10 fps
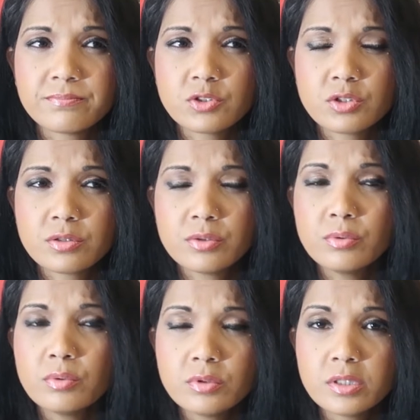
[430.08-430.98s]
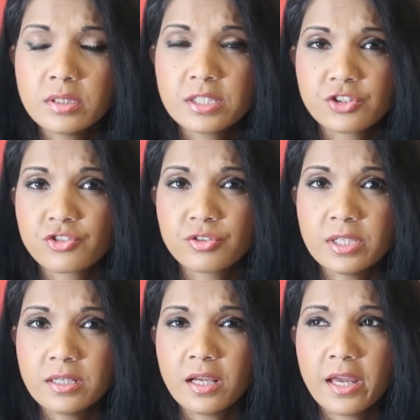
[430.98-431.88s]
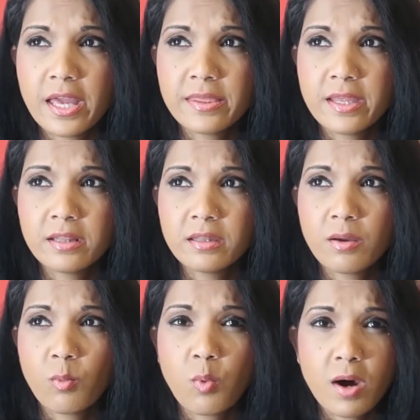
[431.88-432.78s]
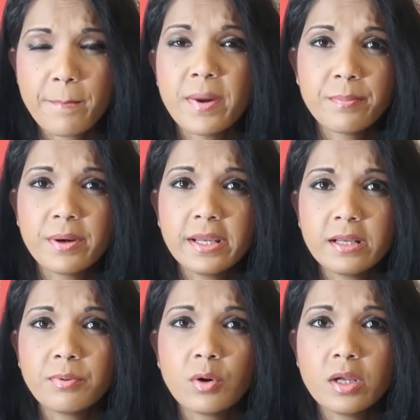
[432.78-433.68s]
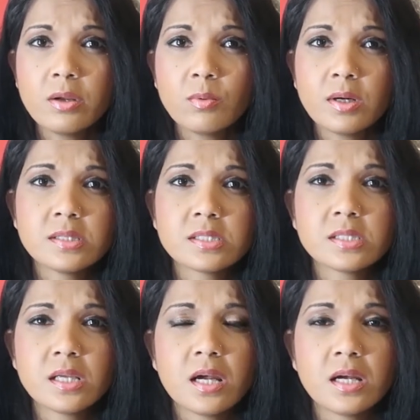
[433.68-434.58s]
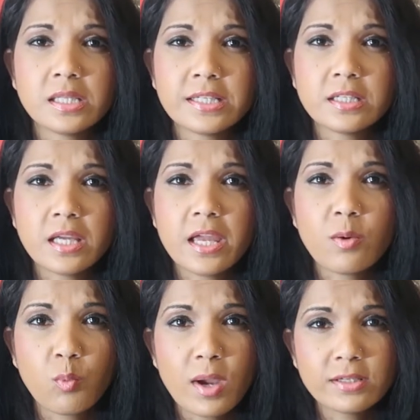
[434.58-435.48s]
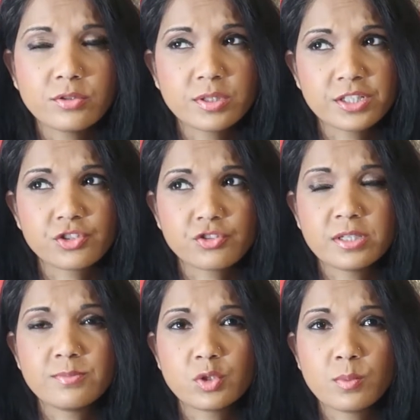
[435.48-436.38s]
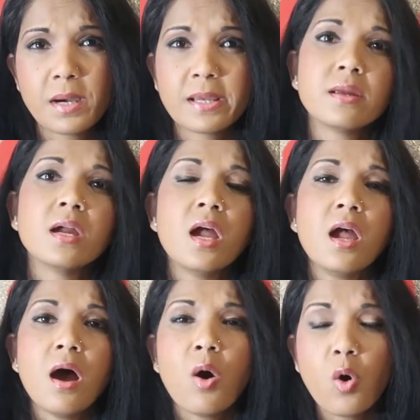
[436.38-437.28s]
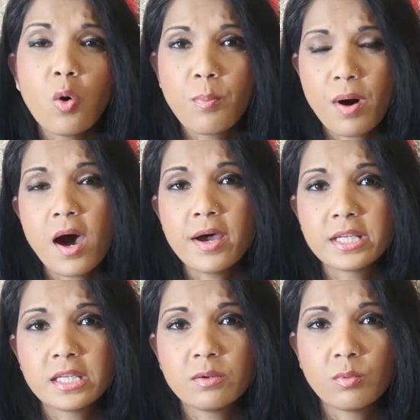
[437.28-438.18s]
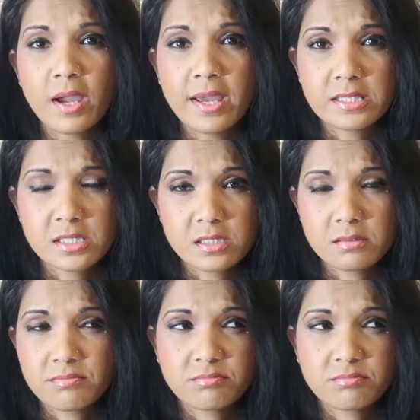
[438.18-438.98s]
to the extreme. And then what my breaking point was, like, it went to the extreme to my whole body went